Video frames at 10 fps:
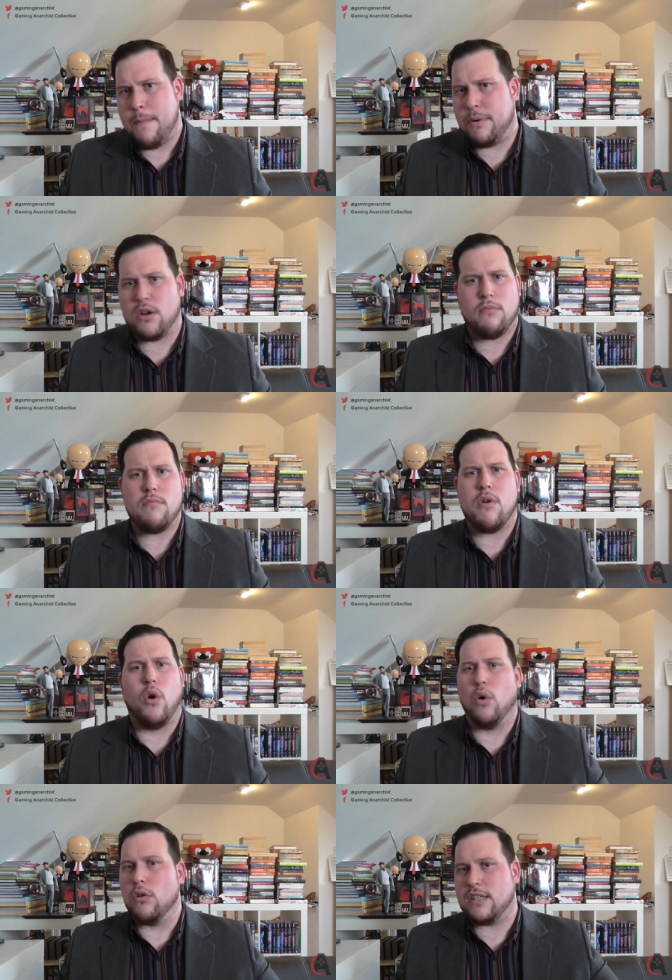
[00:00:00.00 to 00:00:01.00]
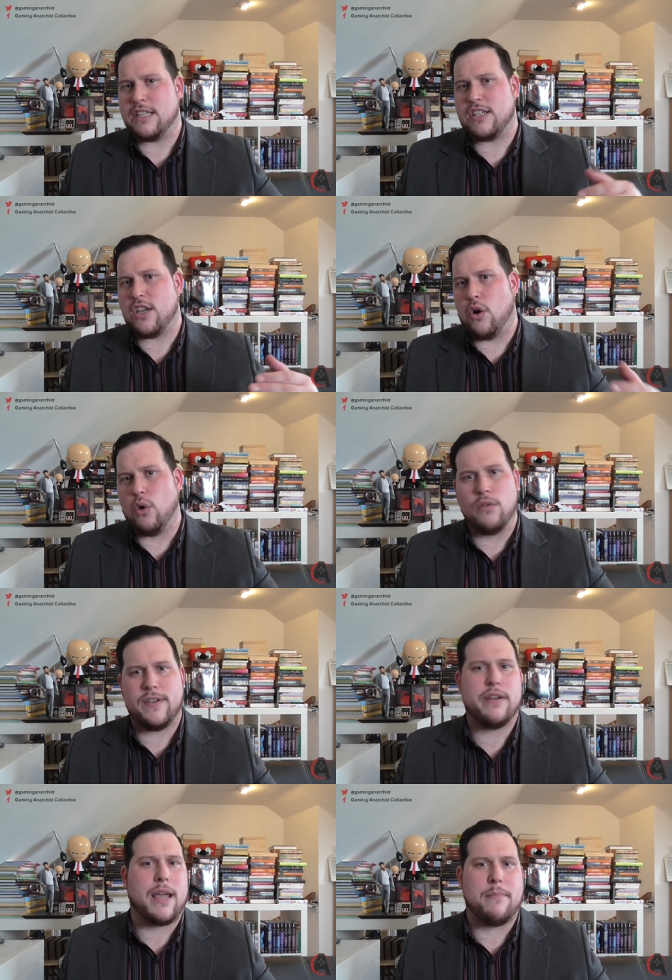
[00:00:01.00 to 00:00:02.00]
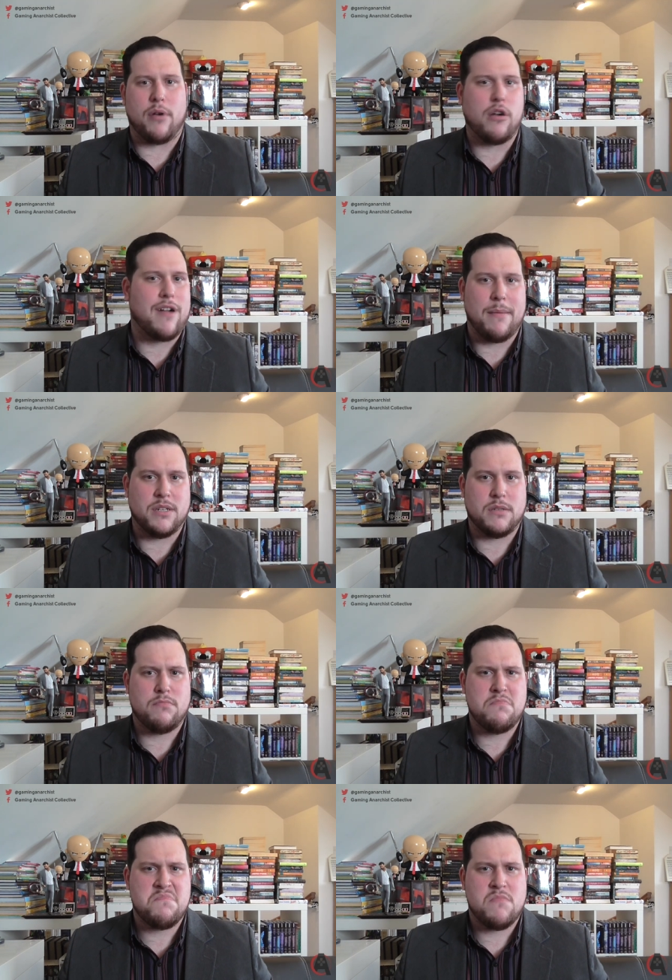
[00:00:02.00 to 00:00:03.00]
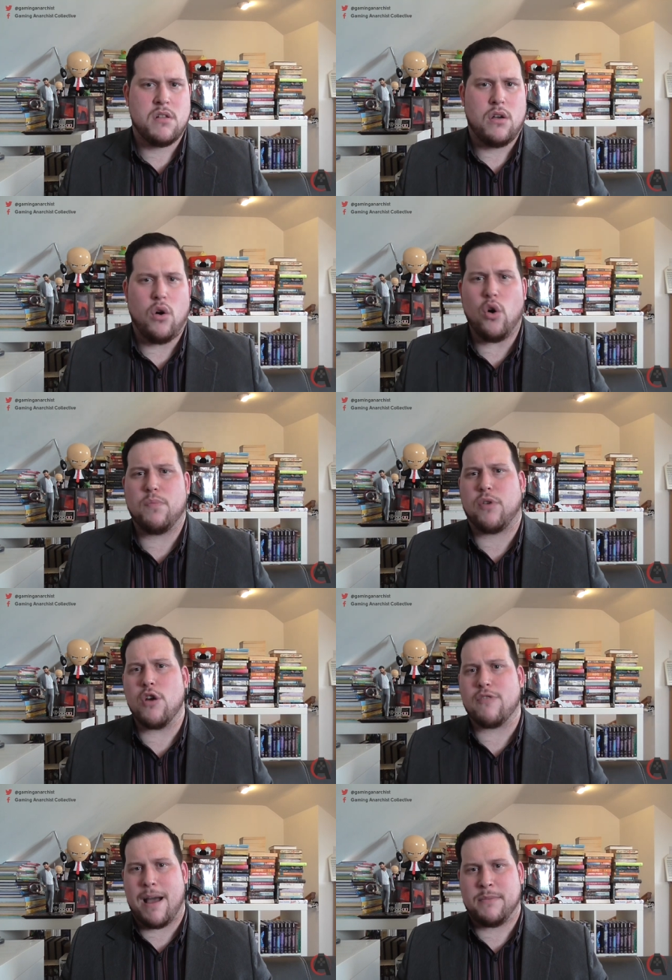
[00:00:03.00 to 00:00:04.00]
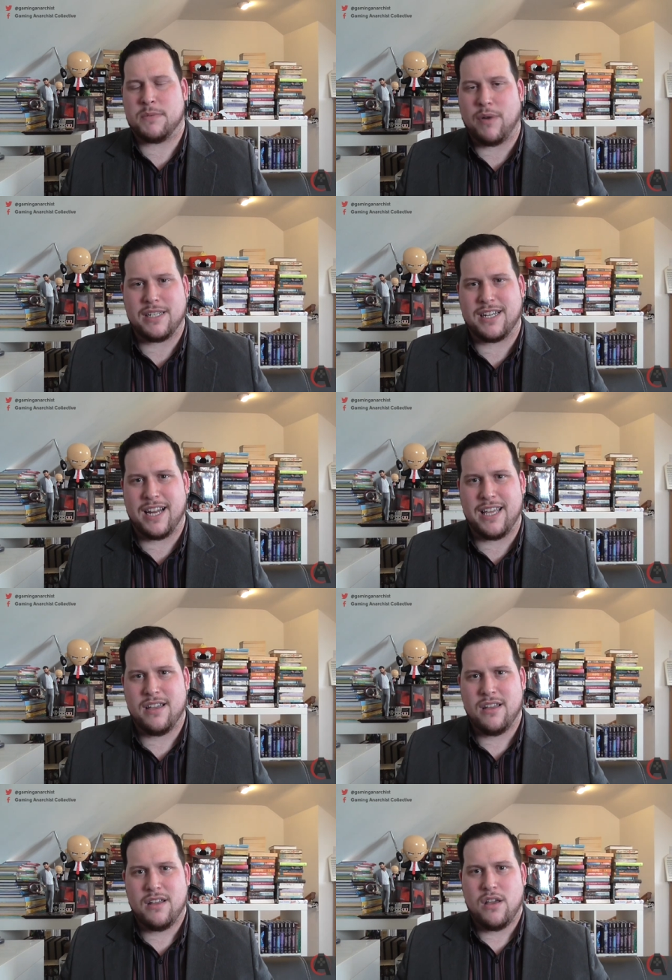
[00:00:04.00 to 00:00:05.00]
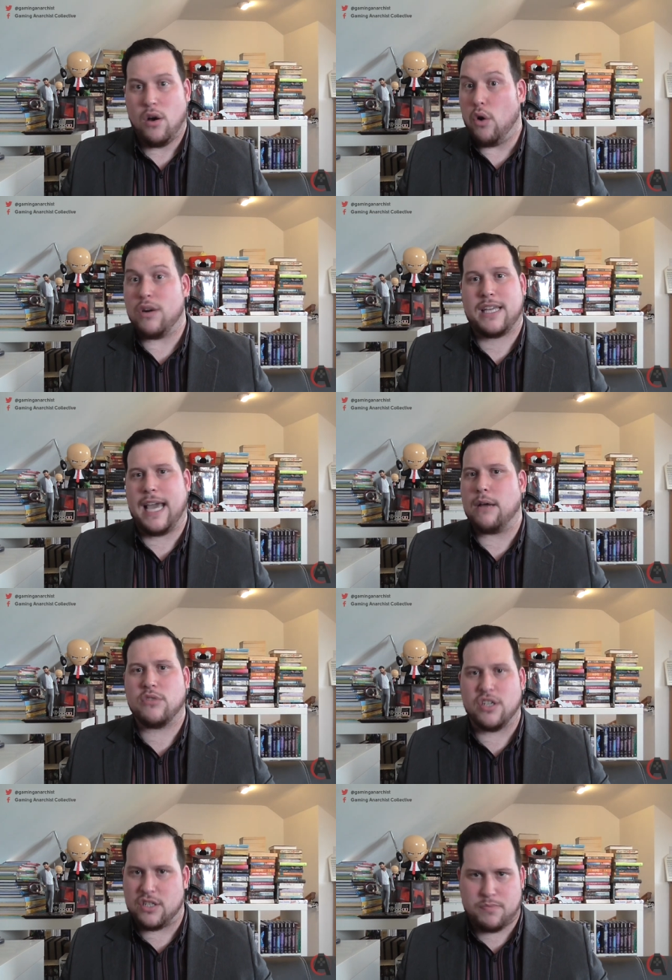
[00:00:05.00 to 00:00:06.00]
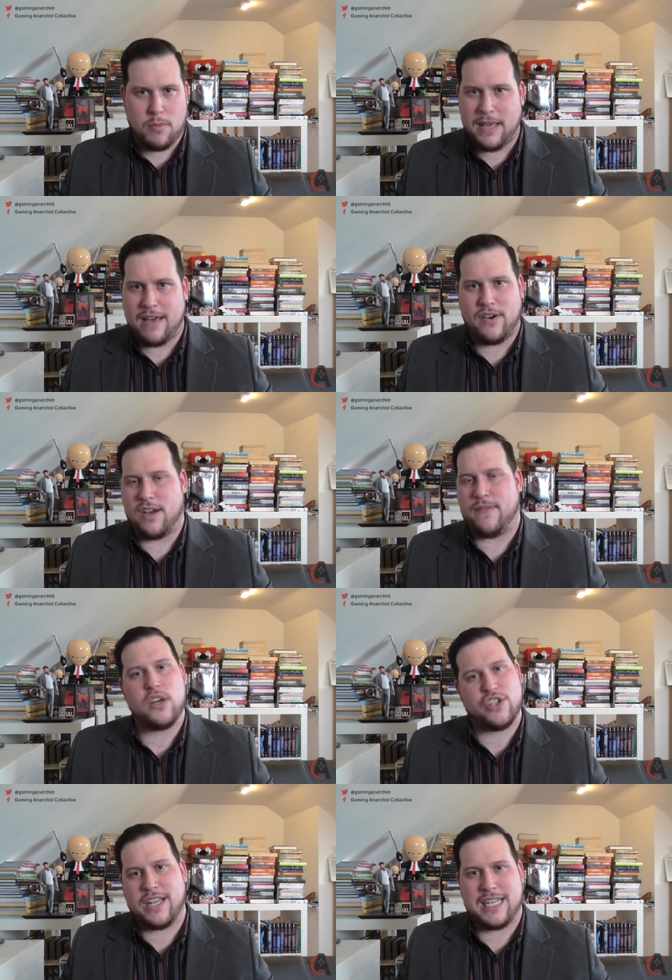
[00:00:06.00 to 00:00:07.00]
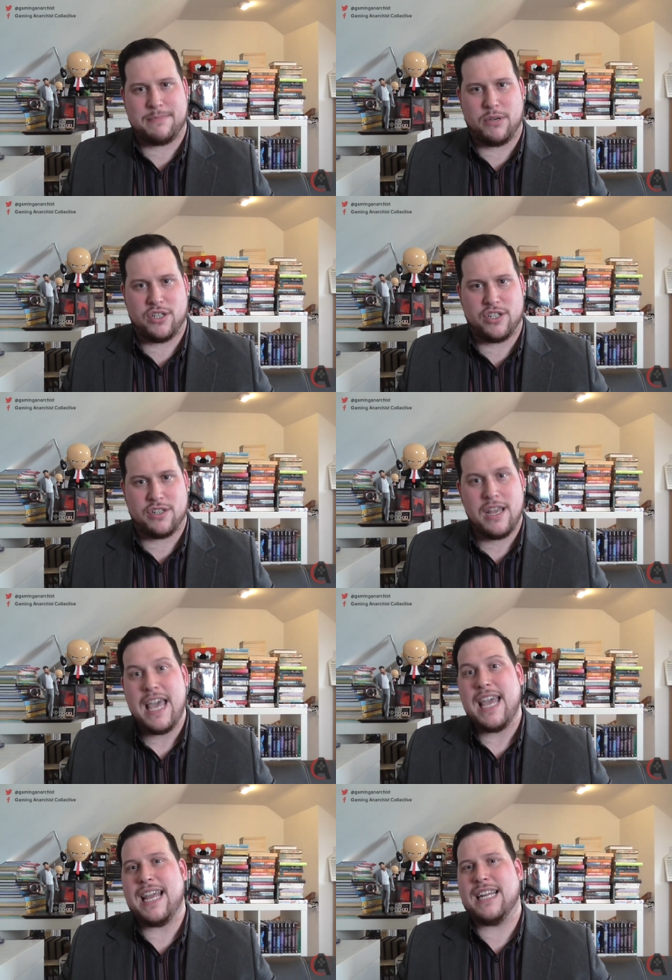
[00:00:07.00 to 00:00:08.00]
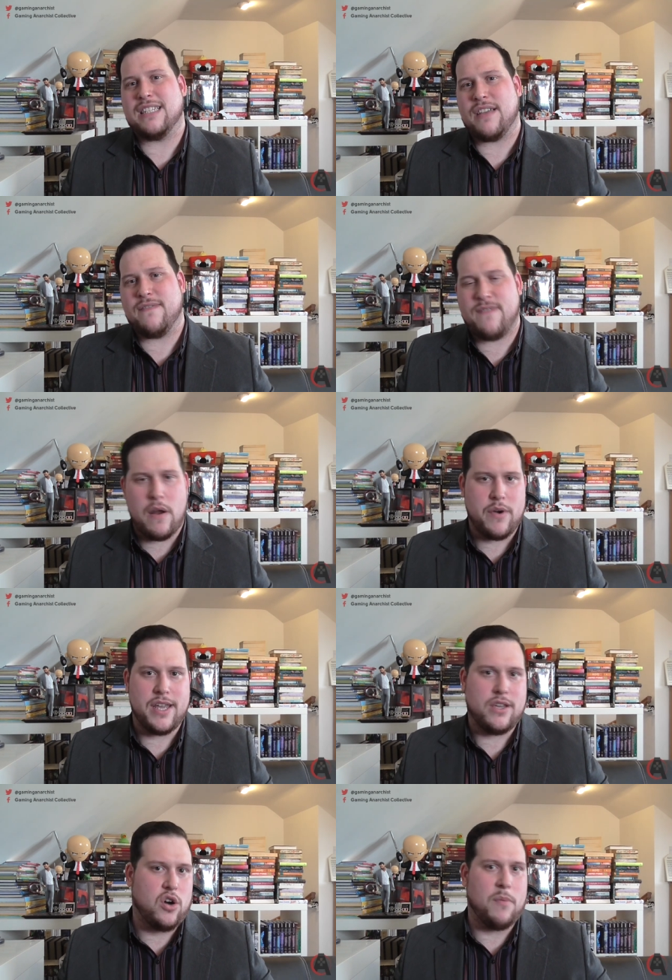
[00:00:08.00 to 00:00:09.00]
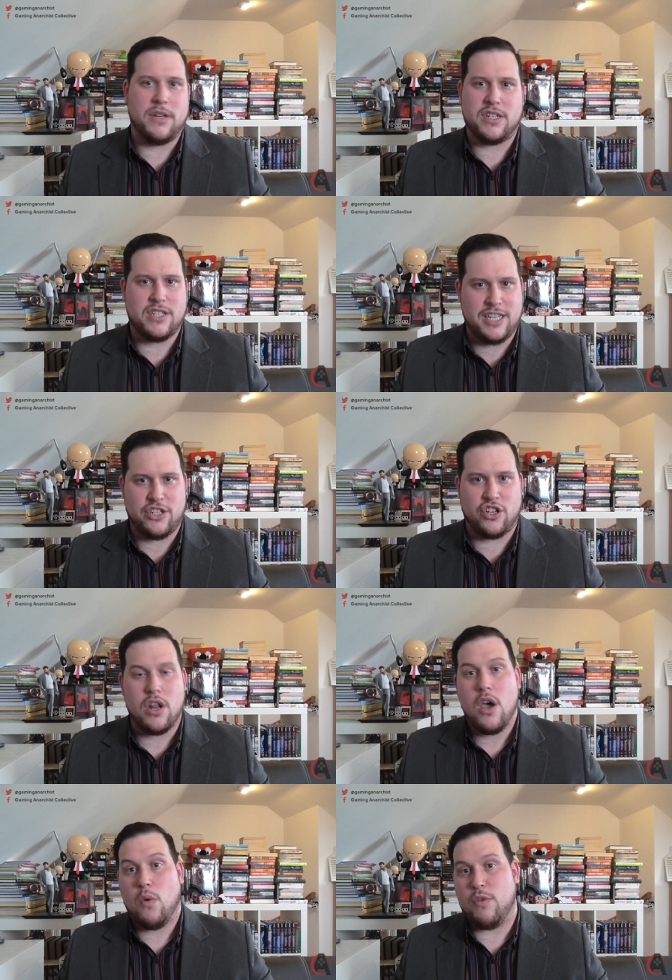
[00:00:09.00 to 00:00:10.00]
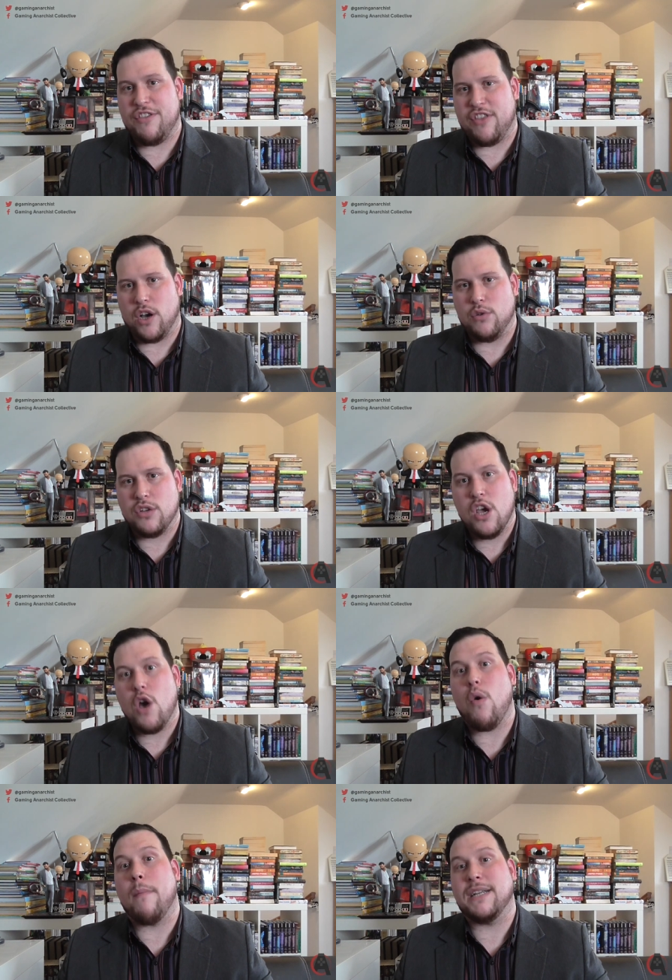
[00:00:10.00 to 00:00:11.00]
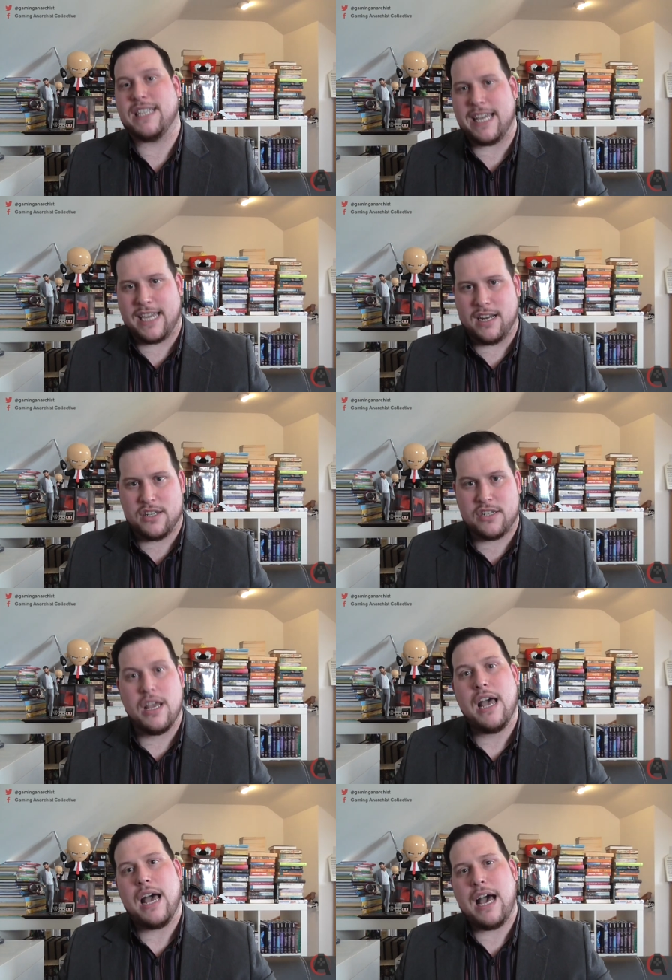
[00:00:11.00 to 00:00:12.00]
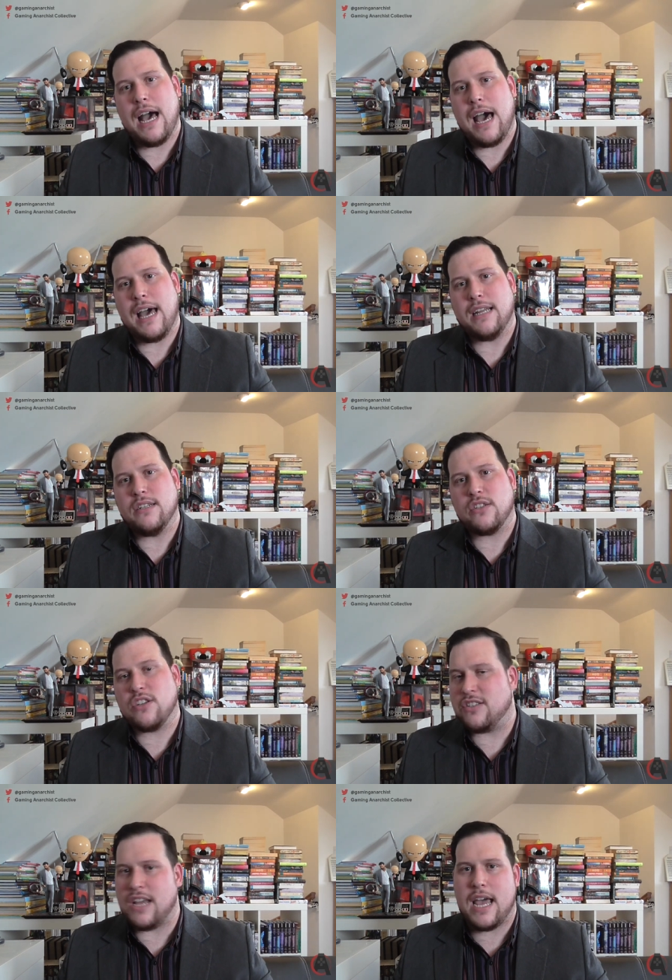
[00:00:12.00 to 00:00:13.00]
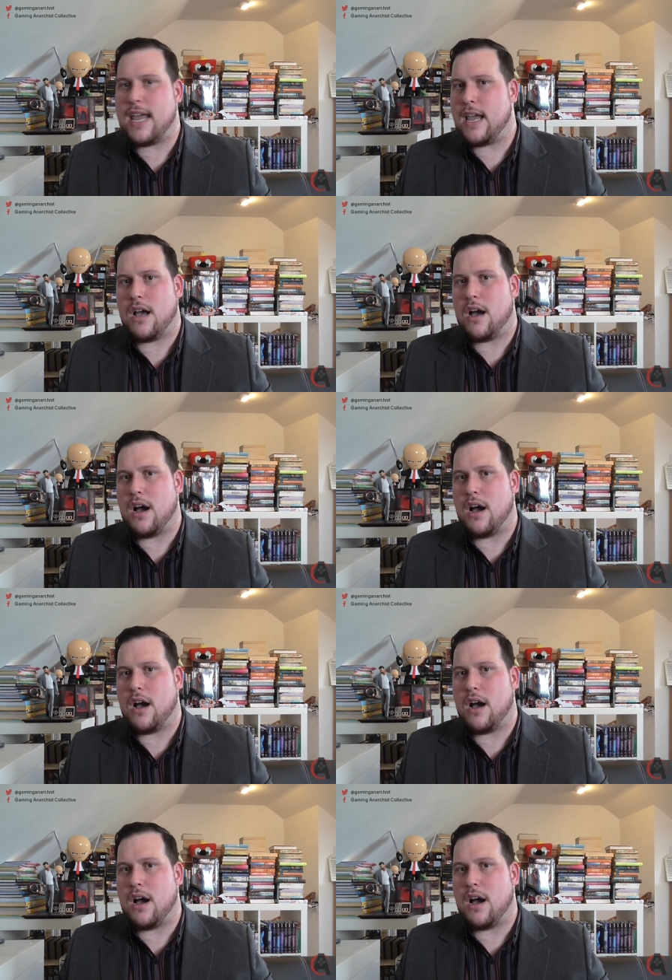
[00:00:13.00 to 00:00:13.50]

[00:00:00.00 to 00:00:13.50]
But all, essentially all video game programmers, all programmers practically, all accountants probably have high functioning Asperger's. It is a very common condition with those who are meticulous and to say